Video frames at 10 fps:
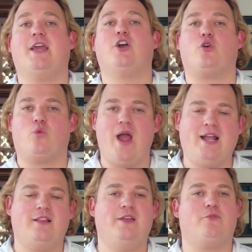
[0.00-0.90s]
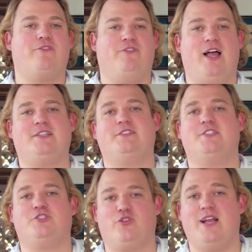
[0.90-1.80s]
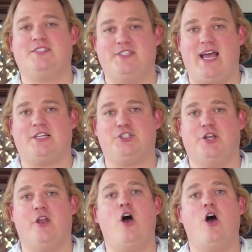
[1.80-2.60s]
correctly reflects this transaction